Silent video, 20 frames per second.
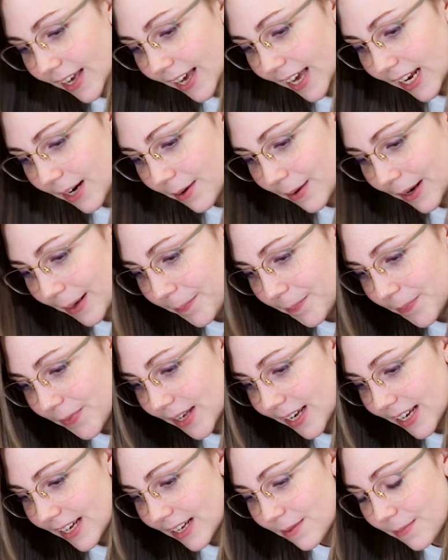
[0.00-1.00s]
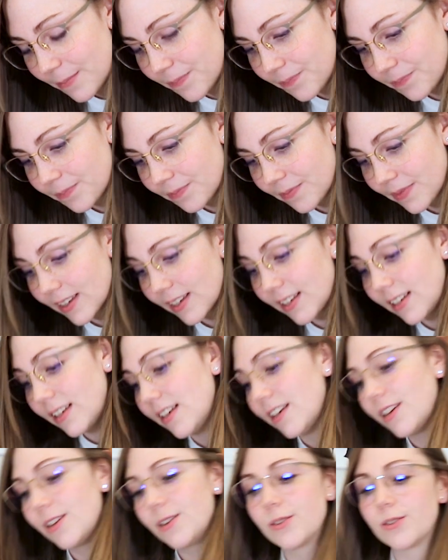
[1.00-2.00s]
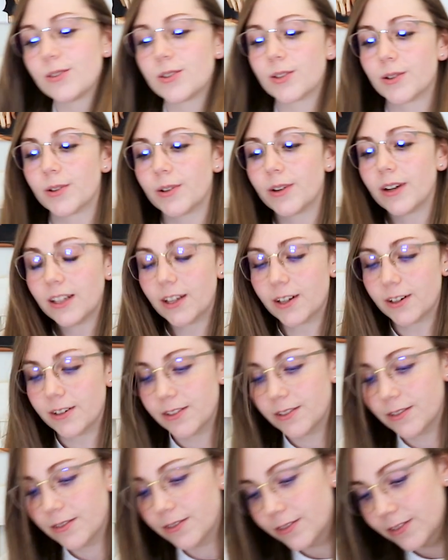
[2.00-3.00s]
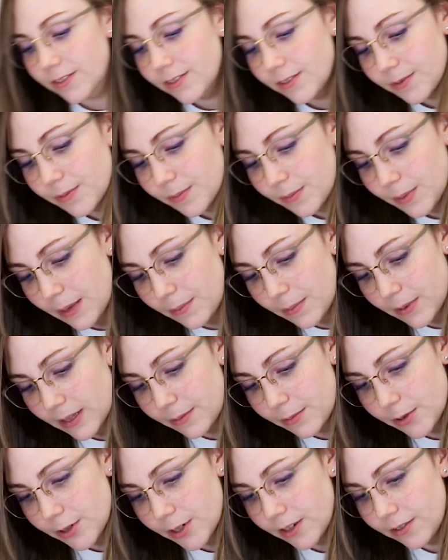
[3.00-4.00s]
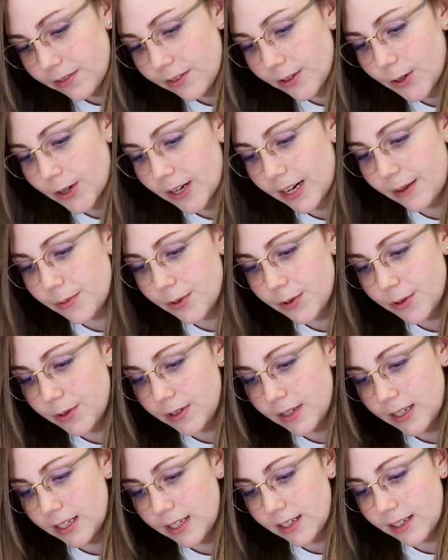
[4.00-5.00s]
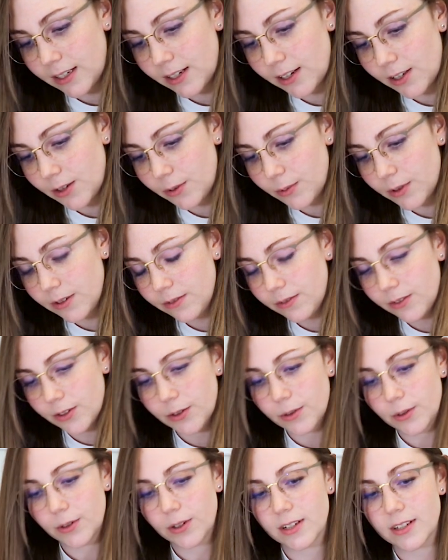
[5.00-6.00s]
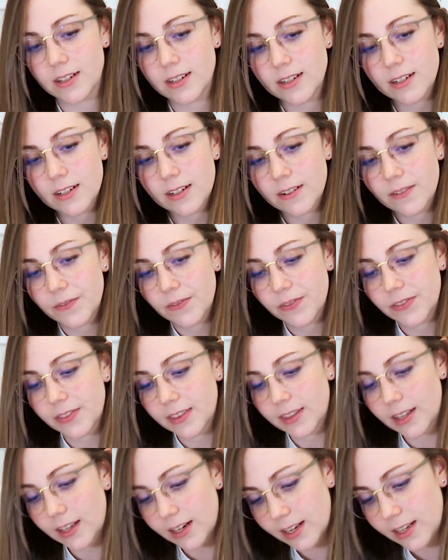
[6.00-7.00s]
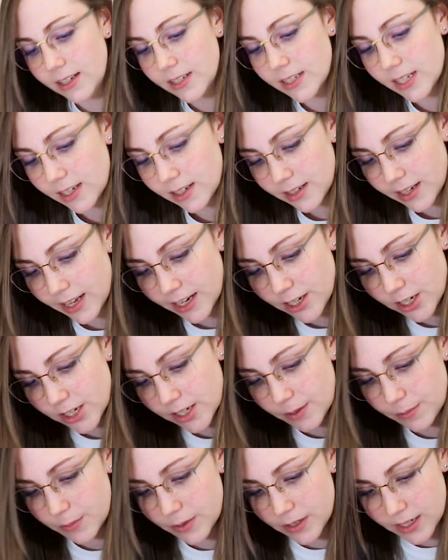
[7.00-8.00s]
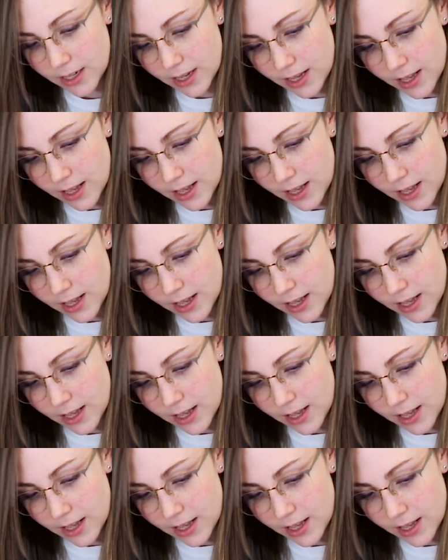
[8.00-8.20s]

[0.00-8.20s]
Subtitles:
Anyway, so a lot of people, I'm sure if you got him through Nin-Nin, you would have noticed that he didn't get shipped